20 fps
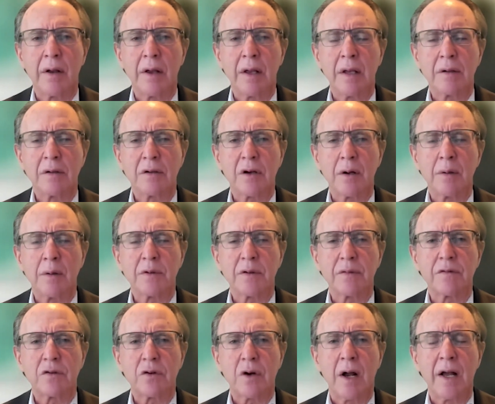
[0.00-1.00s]
in terms
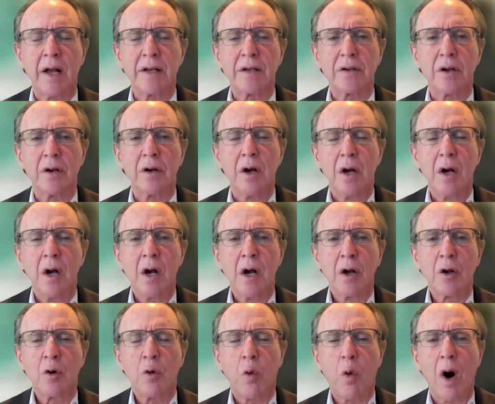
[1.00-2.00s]
of trying to
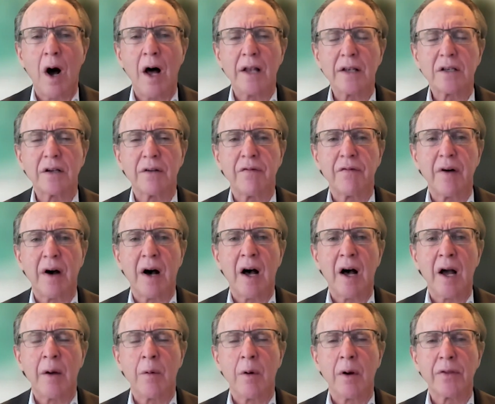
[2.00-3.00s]

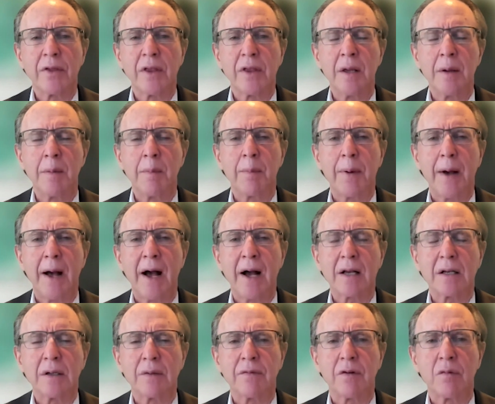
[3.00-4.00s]
quantify what the
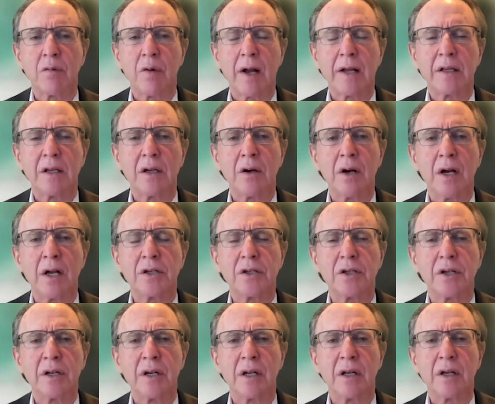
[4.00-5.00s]
impact of a
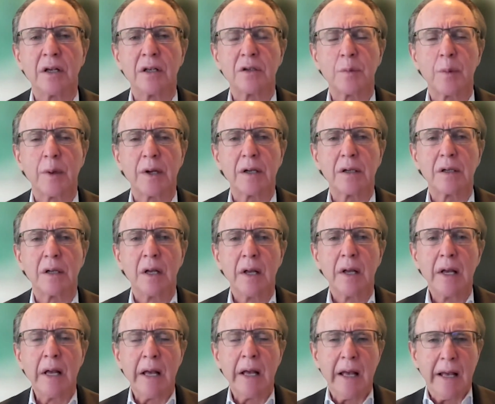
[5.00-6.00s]
regulation is, but it
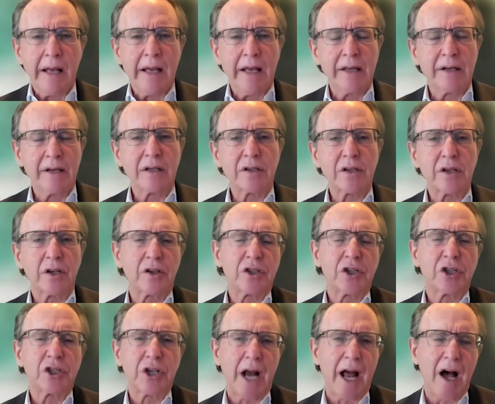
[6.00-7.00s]
is a
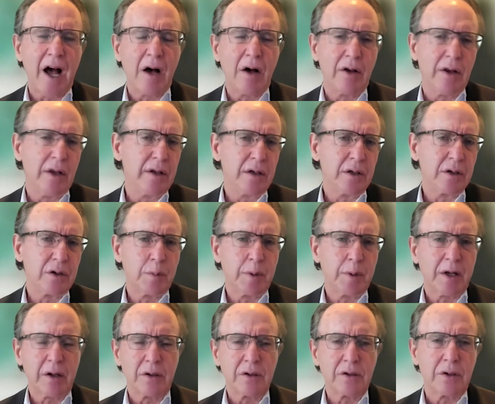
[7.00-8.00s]
challenge
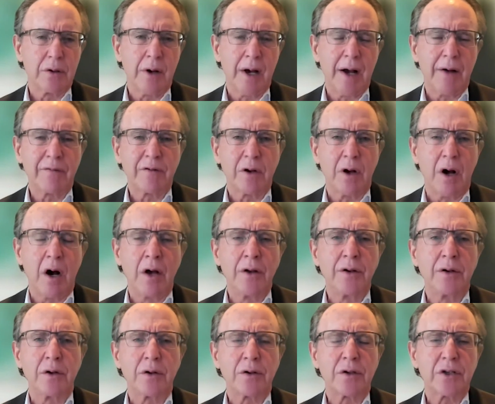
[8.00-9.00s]
because you have to
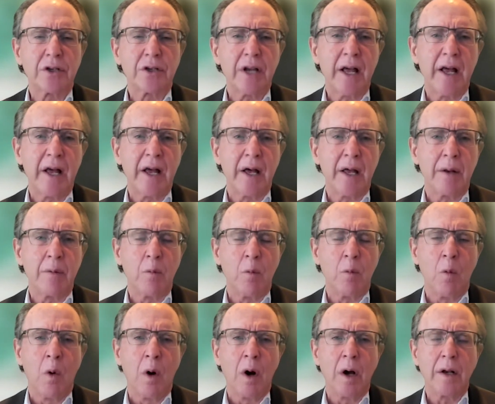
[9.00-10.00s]
understand
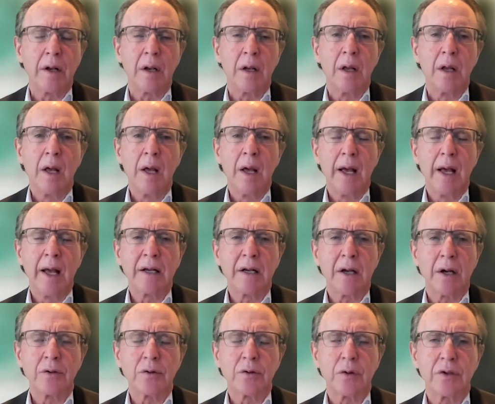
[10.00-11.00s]
what a
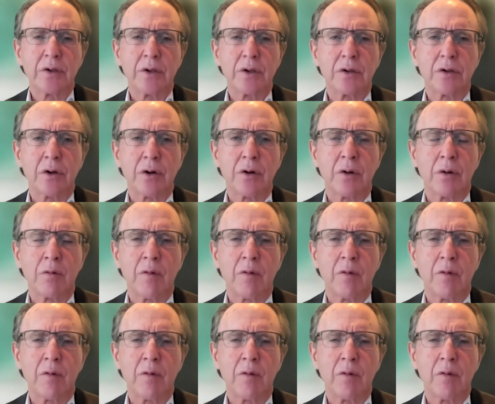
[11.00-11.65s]
country's internal